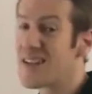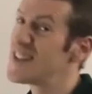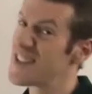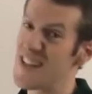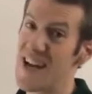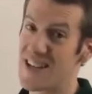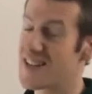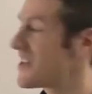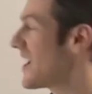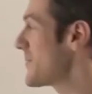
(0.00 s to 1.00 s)
is exactly the
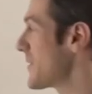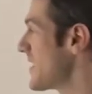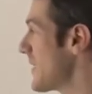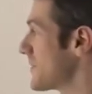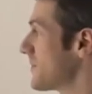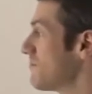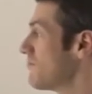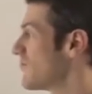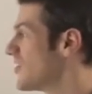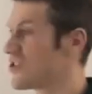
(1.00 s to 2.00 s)
same, except
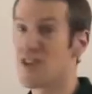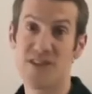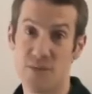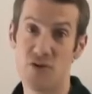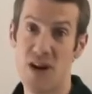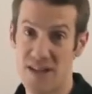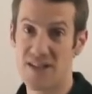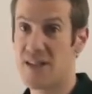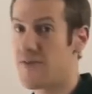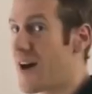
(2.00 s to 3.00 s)
you just subtract
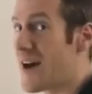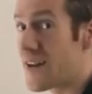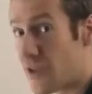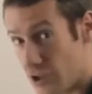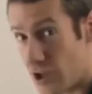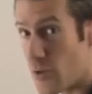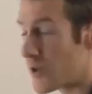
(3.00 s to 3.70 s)
instead of add. I'll show you an